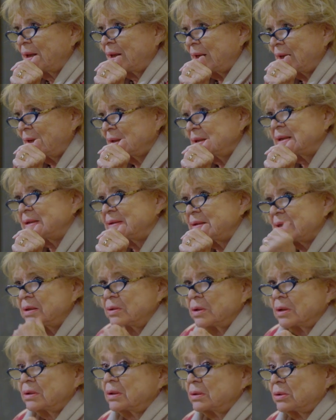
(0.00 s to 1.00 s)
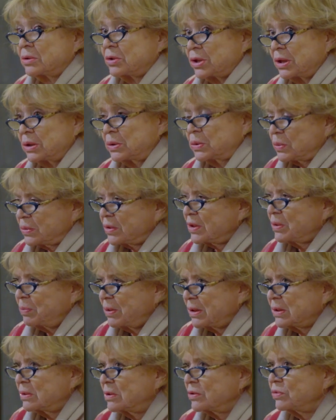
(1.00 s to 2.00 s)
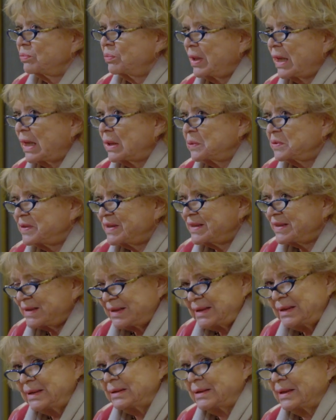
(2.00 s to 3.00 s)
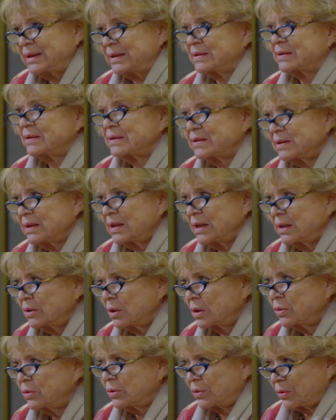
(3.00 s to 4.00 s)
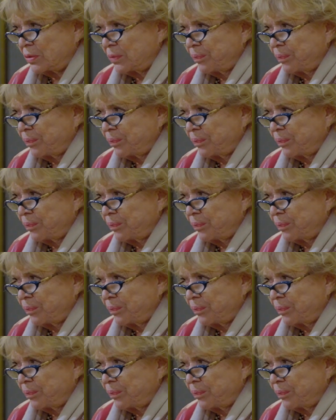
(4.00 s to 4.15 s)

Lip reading: And this is not a joke, because we have seen it in other